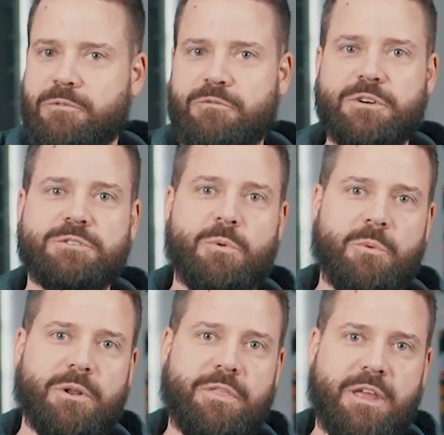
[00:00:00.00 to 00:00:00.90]
First, we
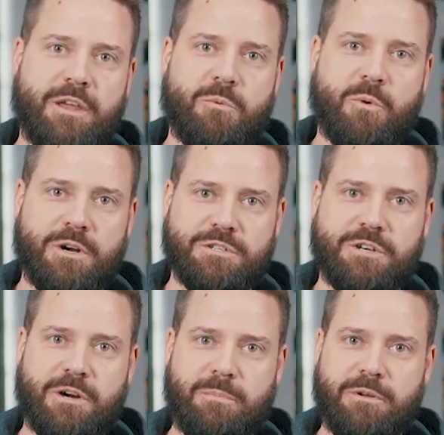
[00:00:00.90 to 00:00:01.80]
want to thank
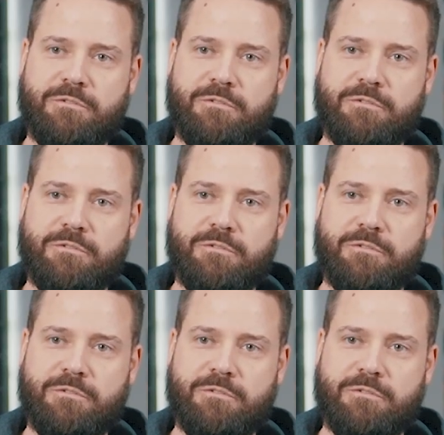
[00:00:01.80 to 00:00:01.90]
WorkSharp